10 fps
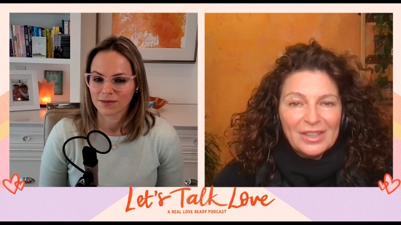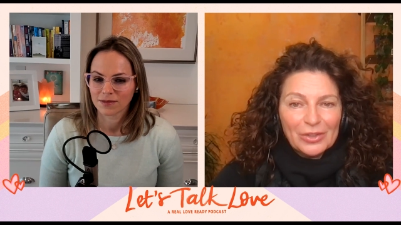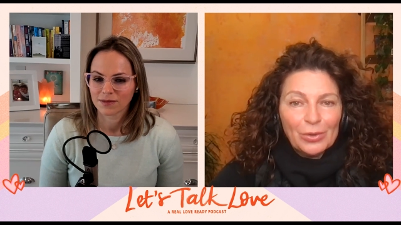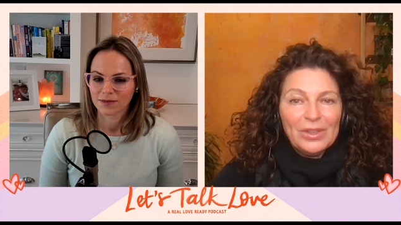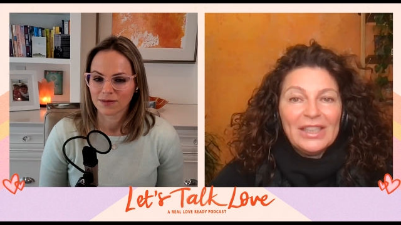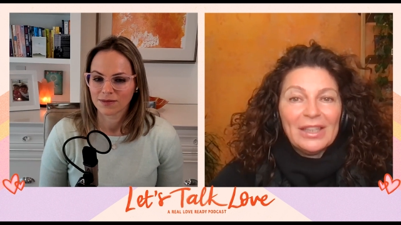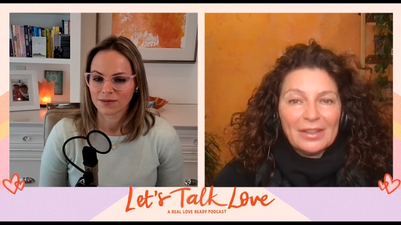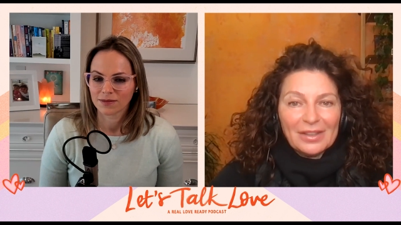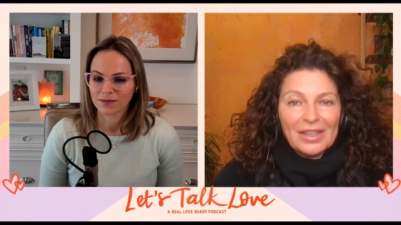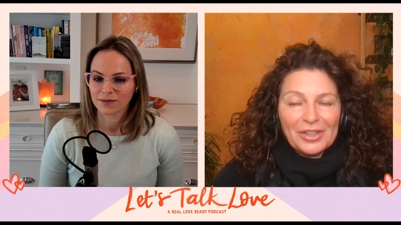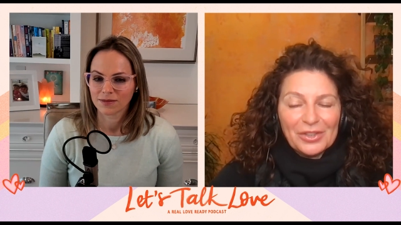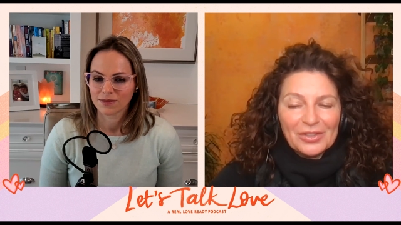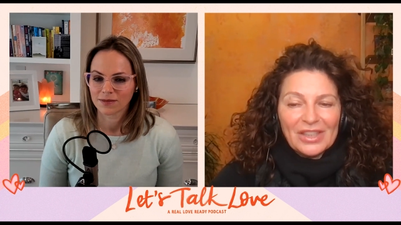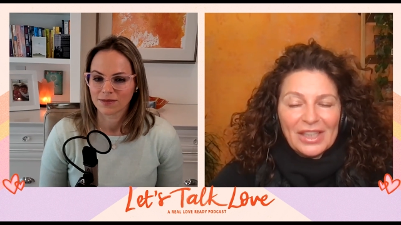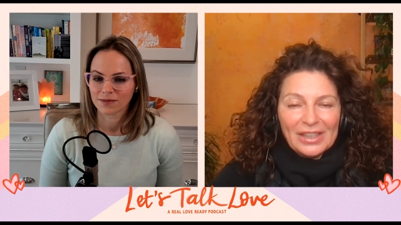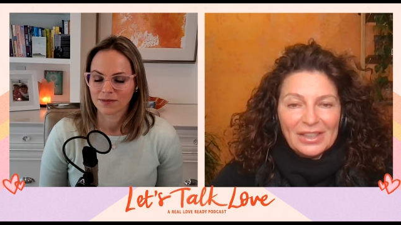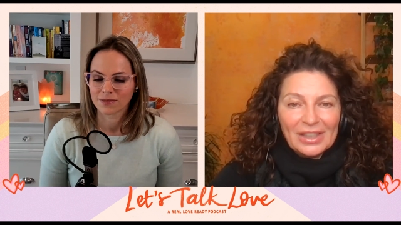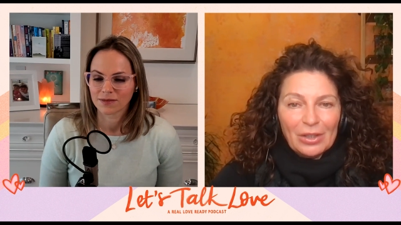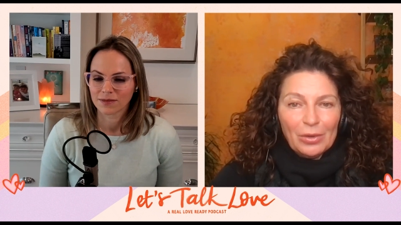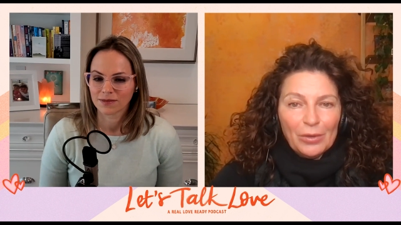Speaker 1: so little, I should say,
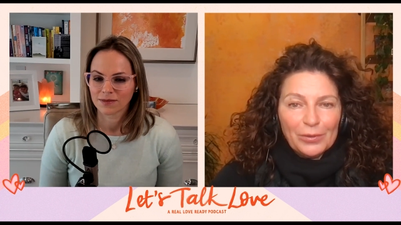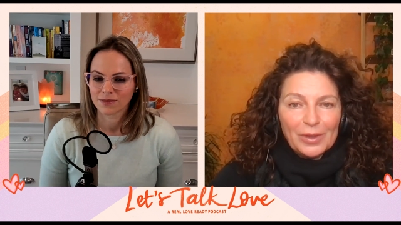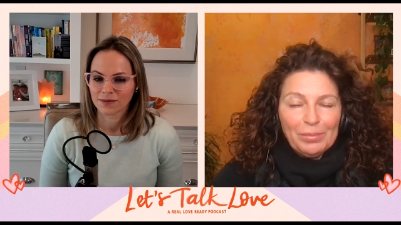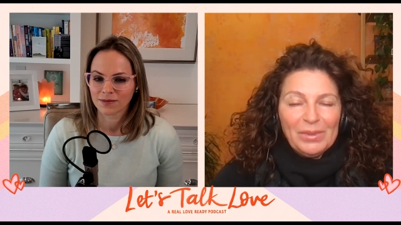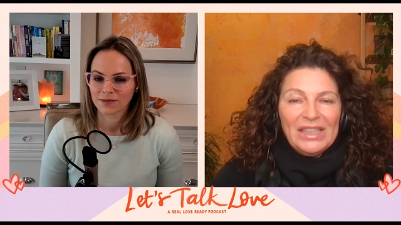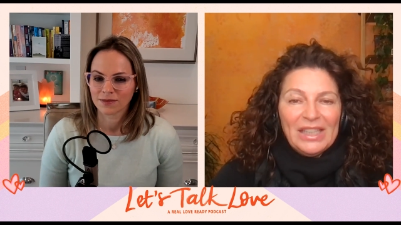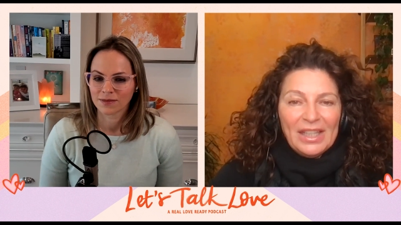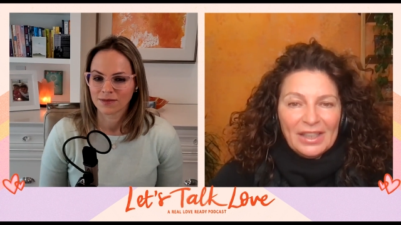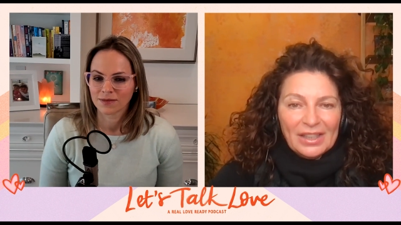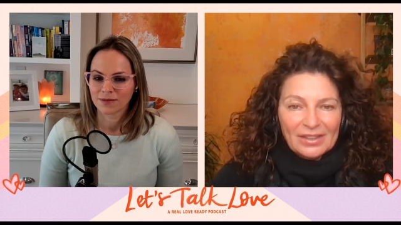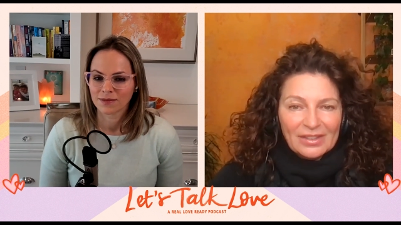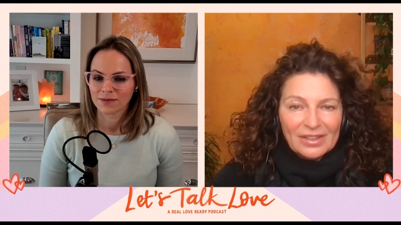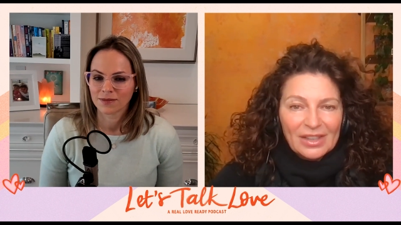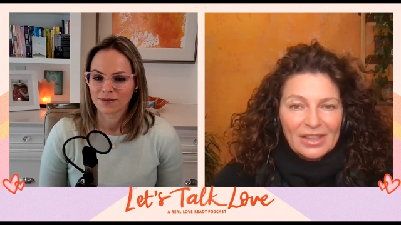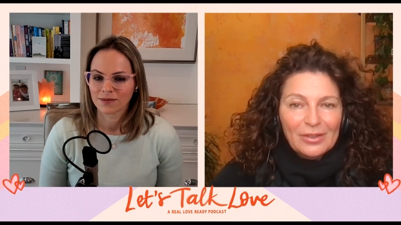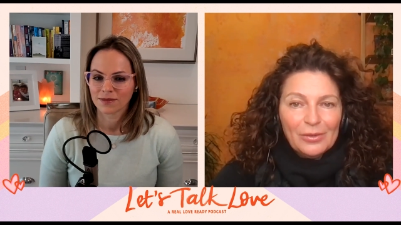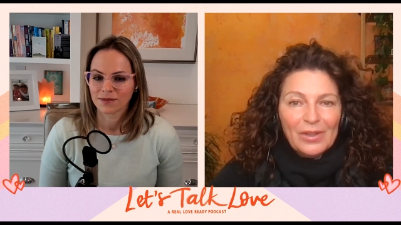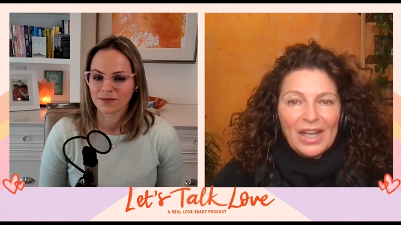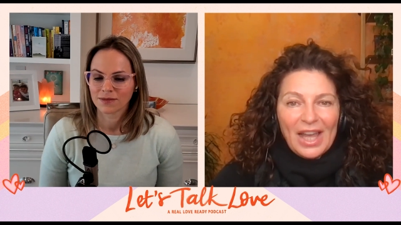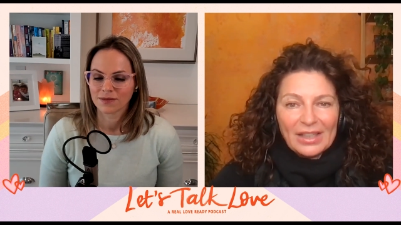you know, of the being and
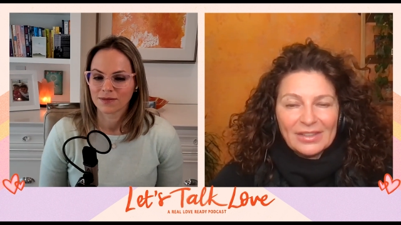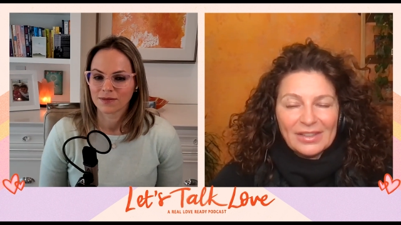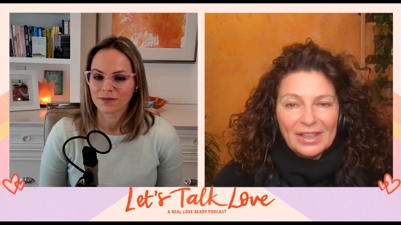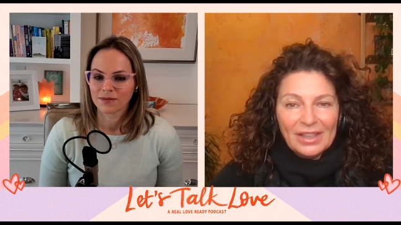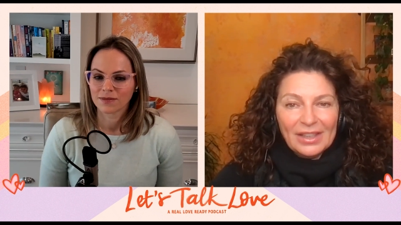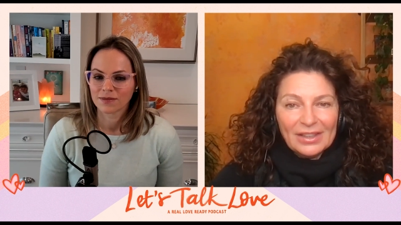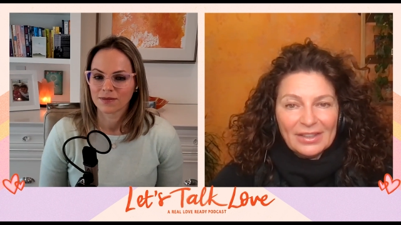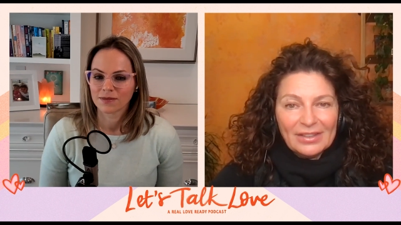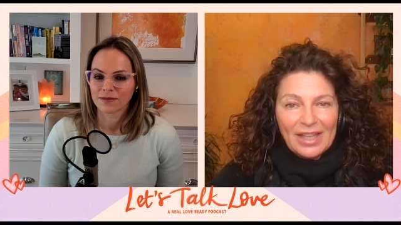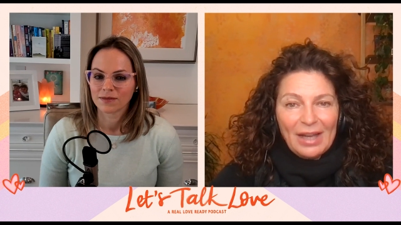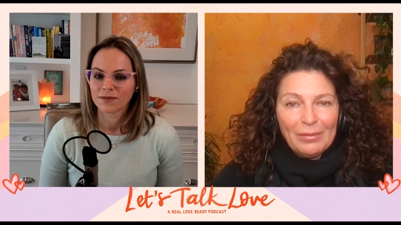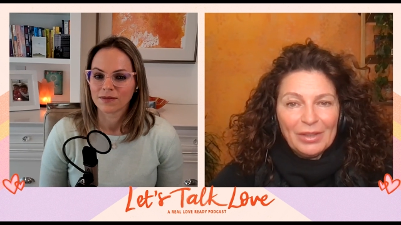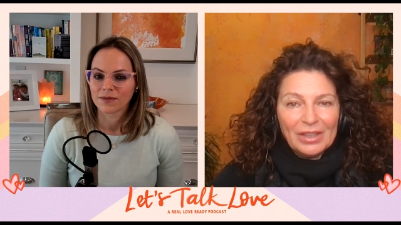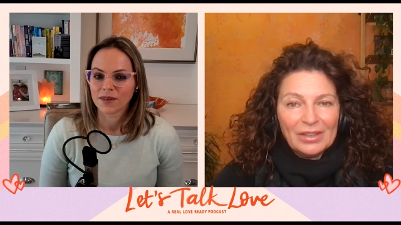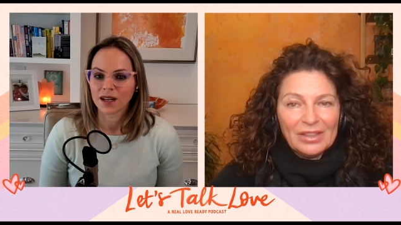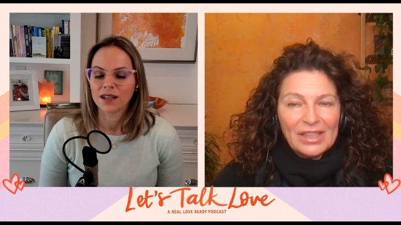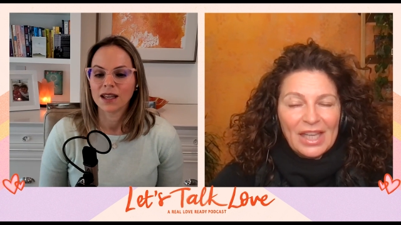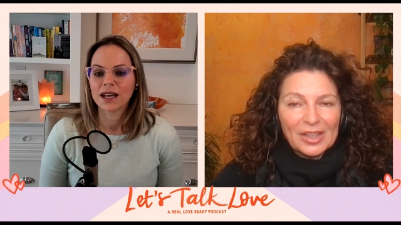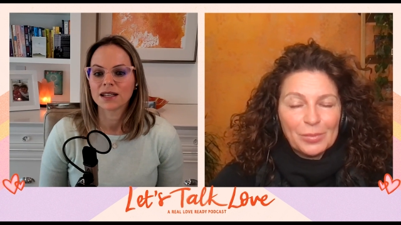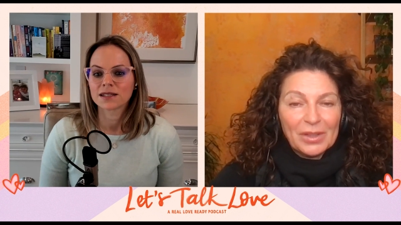relaxing and having the
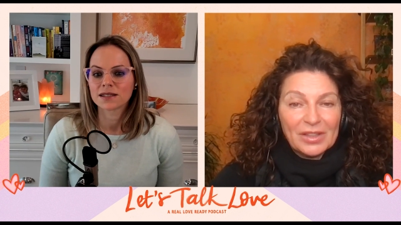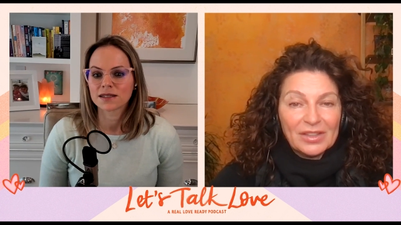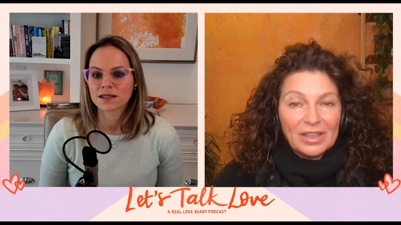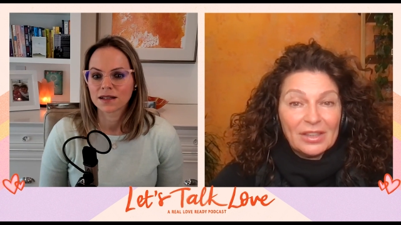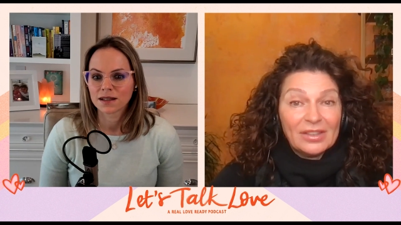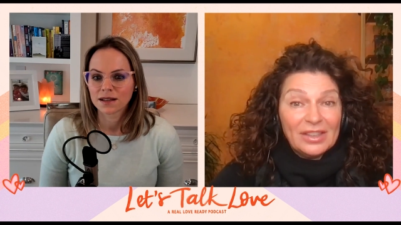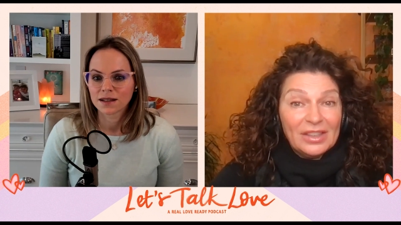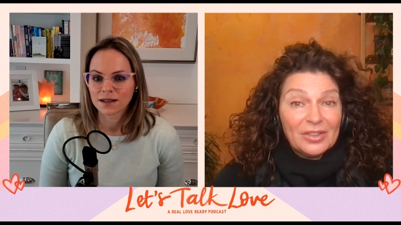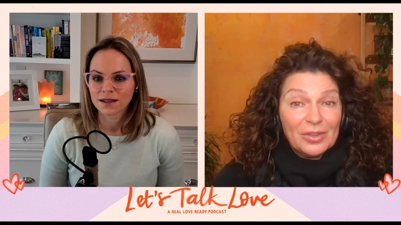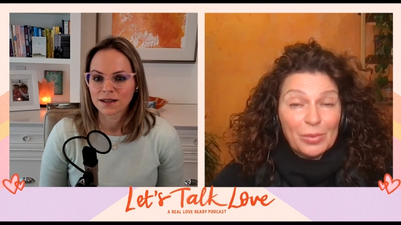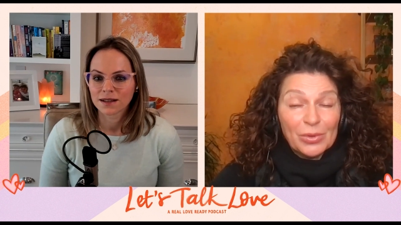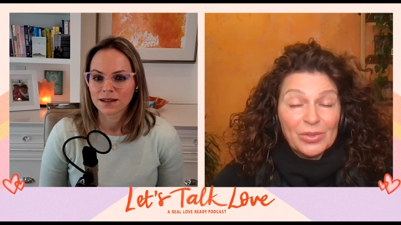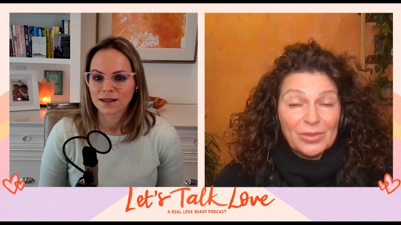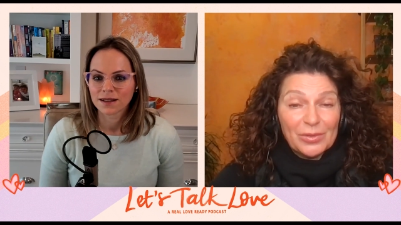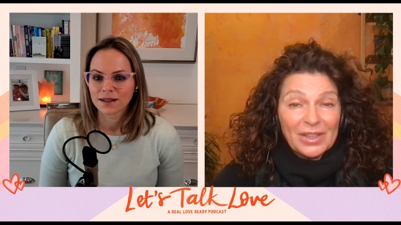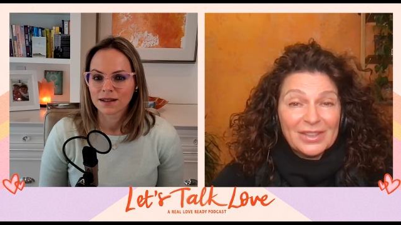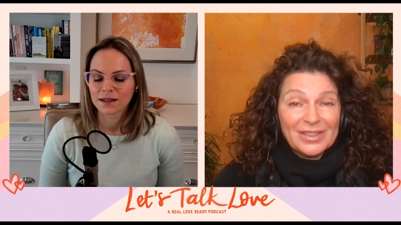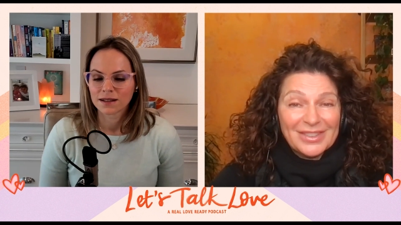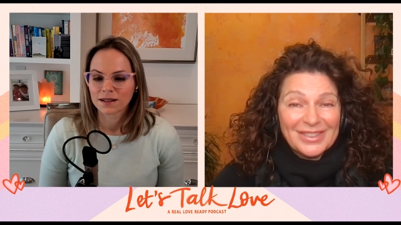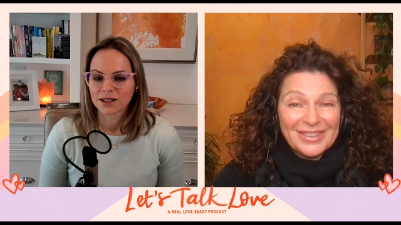yes. aspects that are dear to most of us.